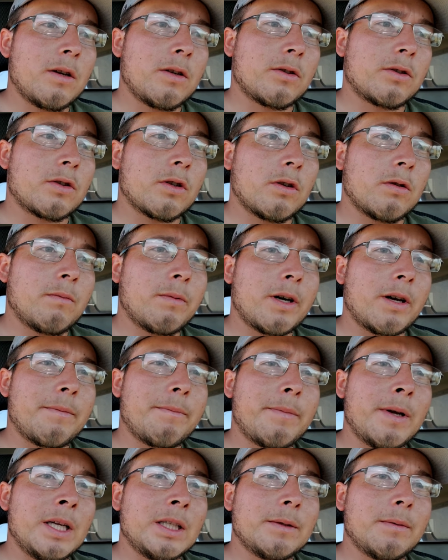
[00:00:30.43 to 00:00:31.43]
So my
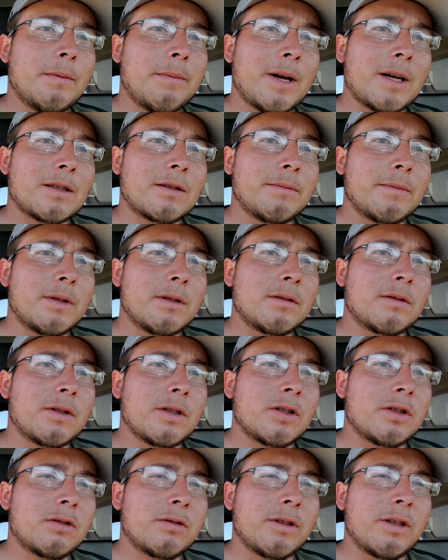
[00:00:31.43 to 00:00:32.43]
Benjamin Maximus
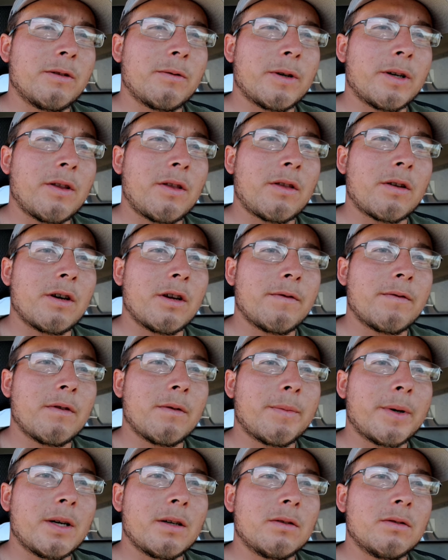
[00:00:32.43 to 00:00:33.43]
is shooting around 30
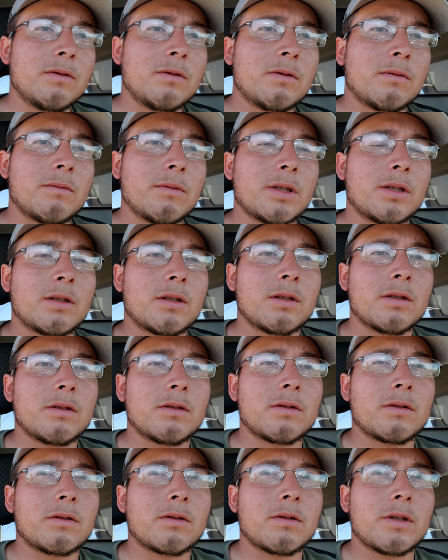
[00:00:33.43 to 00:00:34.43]
foot pounds, which
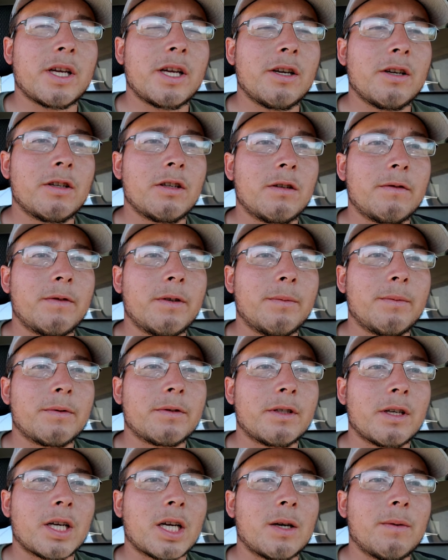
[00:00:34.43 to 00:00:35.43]
is 100 feet per
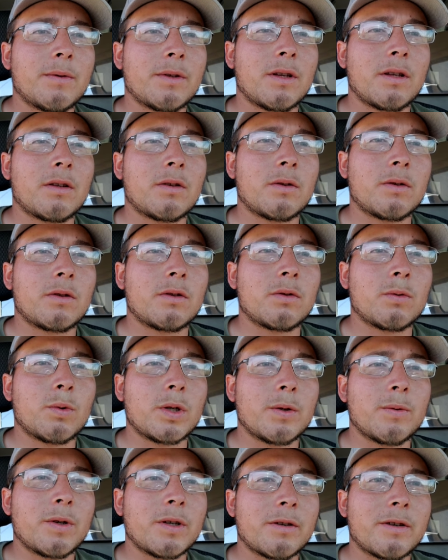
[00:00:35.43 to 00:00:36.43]
second with
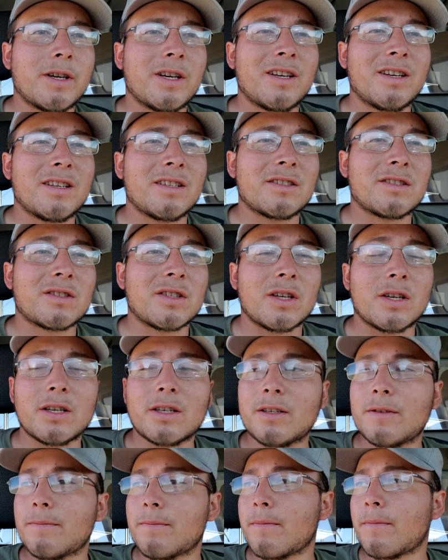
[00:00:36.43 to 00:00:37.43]
21 grain slug.